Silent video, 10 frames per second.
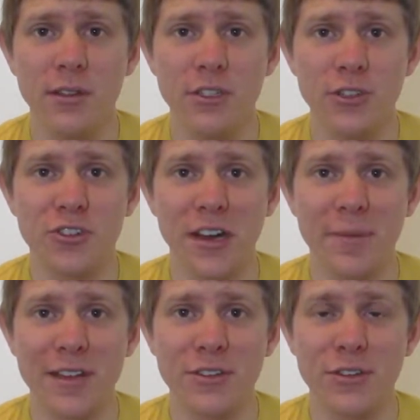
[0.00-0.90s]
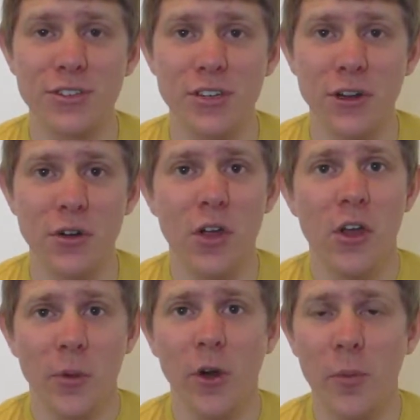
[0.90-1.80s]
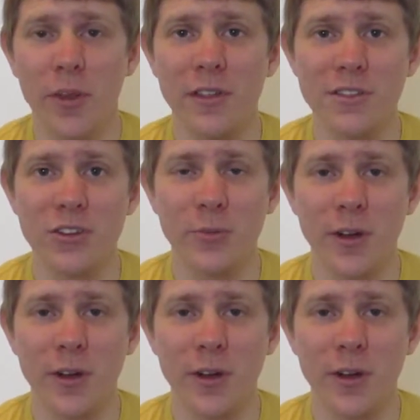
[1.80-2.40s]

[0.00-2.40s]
two trimesters, so we're hoping the third